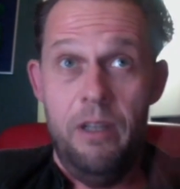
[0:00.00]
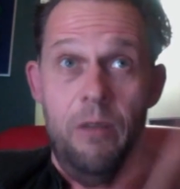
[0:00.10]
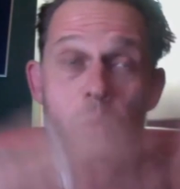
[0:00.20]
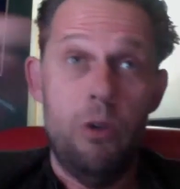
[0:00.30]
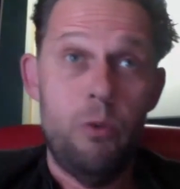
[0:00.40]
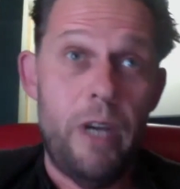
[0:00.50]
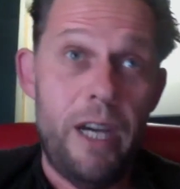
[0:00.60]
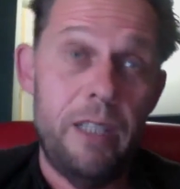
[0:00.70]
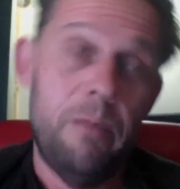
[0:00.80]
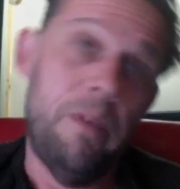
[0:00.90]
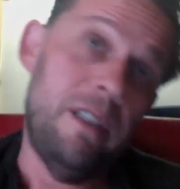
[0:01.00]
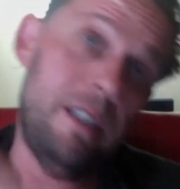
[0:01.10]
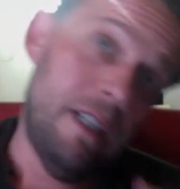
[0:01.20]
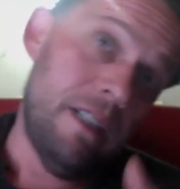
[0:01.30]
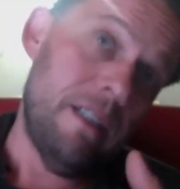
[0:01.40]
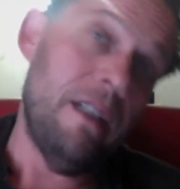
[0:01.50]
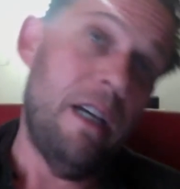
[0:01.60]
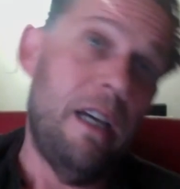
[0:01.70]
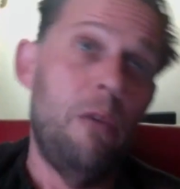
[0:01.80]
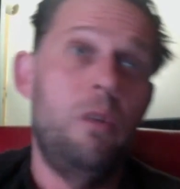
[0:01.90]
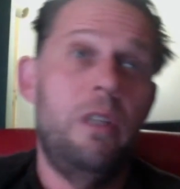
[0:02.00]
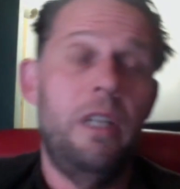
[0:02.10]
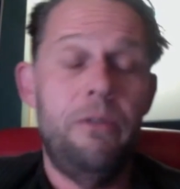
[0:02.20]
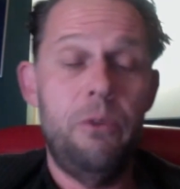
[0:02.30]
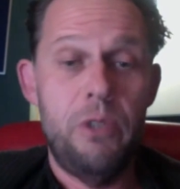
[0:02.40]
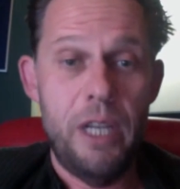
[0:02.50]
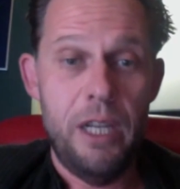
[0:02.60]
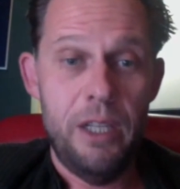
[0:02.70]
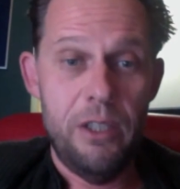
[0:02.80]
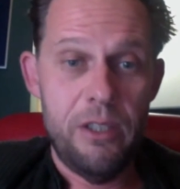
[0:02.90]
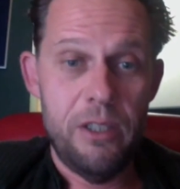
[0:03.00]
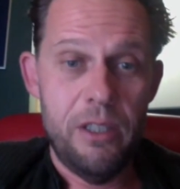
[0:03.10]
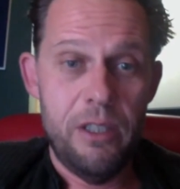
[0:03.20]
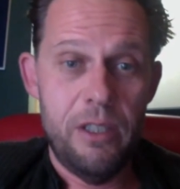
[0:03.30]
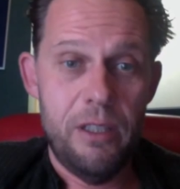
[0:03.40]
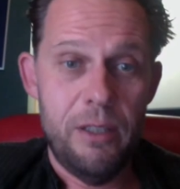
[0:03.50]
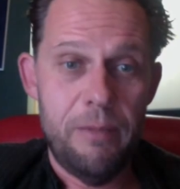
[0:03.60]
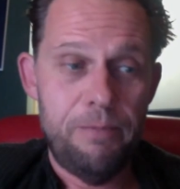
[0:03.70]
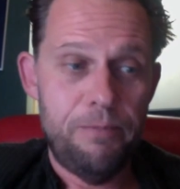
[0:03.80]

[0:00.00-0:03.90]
worldwide, but then I will have to change the